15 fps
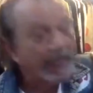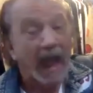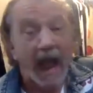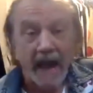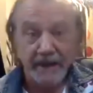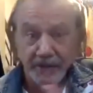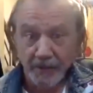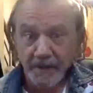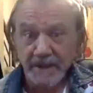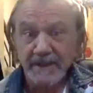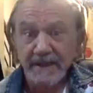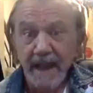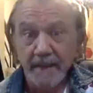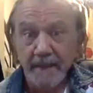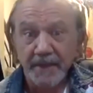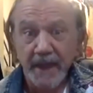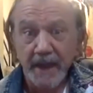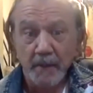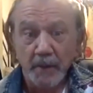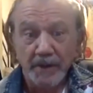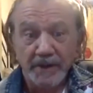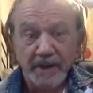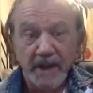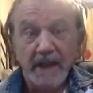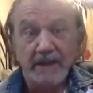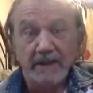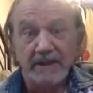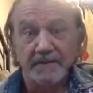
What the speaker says: I do the same thing with this.